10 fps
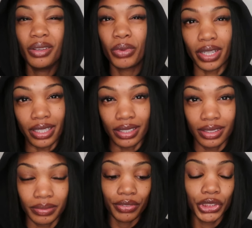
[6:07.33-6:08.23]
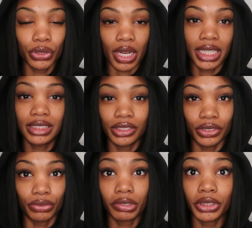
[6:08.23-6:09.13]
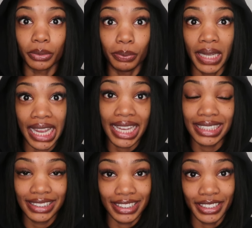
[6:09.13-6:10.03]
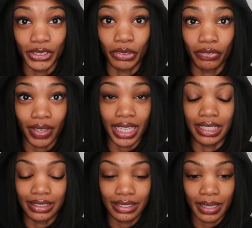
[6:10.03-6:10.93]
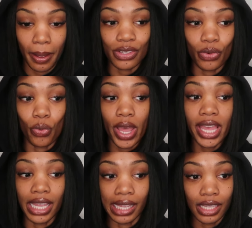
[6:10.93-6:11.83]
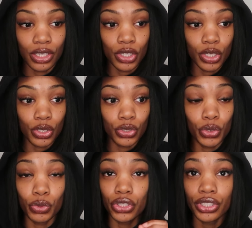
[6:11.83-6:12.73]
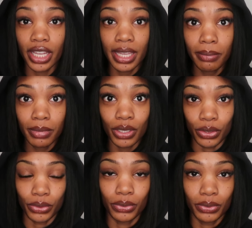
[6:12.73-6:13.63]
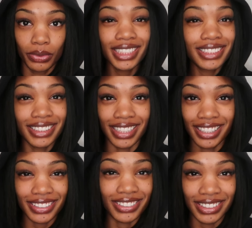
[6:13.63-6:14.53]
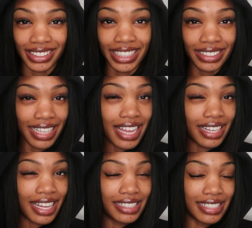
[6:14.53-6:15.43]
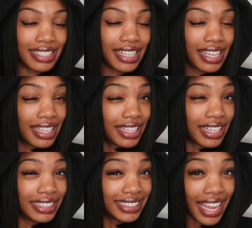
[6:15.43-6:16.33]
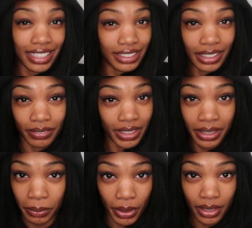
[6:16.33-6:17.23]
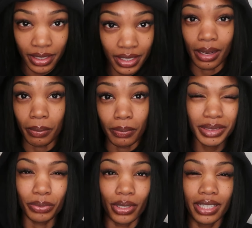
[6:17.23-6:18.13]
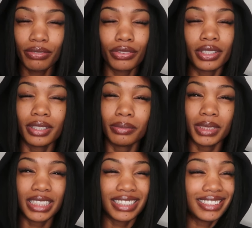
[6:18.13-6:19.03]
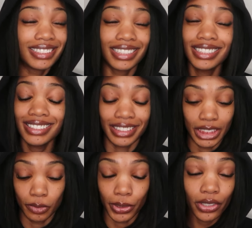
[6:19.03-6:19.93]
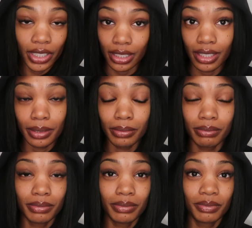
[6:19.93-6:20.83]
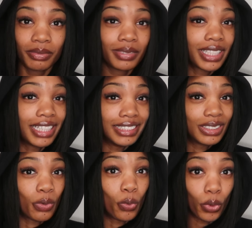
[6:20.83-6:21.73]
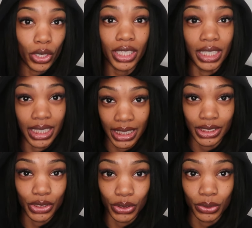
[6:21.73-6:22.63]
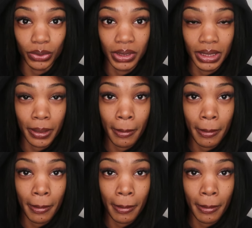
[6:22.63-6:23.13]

anyone ever tries to throw your past in your face as a way to shame you, just understand that as a tactic of the enemy and just pray for them because it's a spirit in them that is working against you